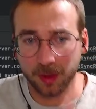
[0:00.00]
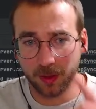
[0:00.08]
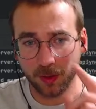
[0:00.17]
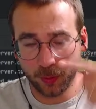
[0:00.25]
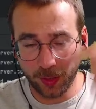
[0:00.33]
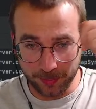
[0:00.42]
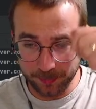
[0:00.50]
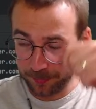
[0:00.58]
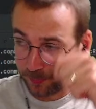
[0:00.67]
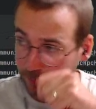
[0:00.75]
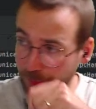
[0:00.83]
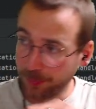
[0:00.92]
Okay,
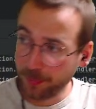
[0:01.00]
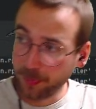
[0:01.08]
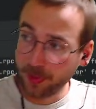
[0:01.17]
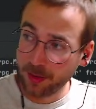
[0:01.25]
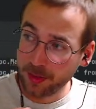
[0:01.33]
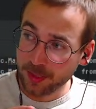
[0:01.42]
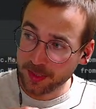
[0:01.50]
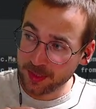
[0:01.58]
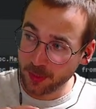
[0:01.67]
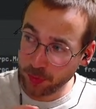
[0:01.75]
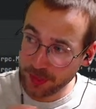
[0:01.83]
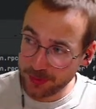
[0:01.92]

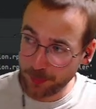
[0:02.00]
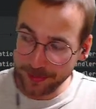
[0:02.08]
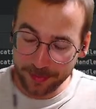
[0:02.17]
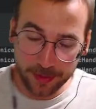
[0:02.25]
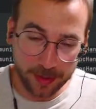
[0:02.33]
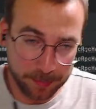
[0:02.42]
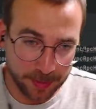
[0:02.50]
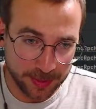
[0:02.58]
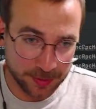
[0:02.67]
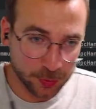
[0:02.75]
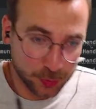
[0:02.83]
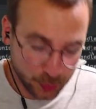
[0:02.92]
so we split that up
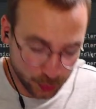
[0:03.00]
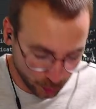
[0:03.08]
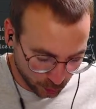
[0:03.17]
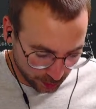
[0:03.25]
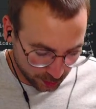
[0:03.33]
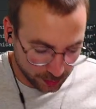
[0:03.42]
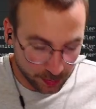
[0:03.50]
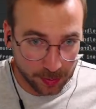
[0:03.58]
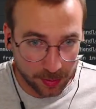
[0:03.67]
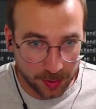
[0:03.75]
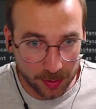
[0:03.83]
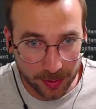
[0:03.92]
into two
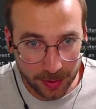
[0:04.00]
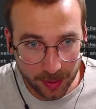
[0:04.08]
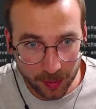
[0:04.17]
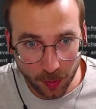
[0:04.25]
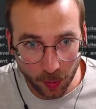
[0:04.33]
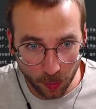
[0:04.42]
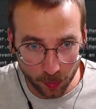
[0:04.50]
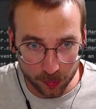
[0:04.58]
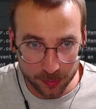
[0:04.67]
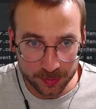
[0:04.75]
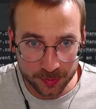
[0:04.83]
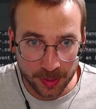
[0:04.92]

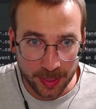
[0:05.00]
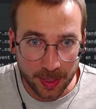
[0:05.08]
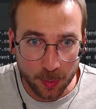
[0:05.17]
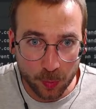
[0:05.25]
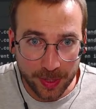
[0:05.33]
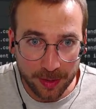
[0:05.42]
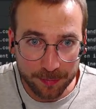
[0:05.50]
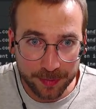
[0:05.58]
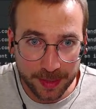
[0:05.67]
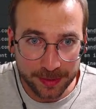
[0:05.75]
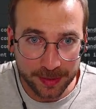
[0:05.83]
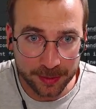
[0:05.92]
calls. We have
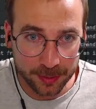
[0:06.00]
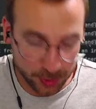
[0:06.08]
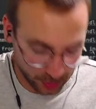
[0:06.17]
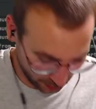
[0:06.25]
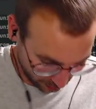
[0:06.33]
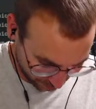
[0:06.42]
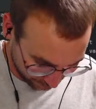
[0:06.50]
that initial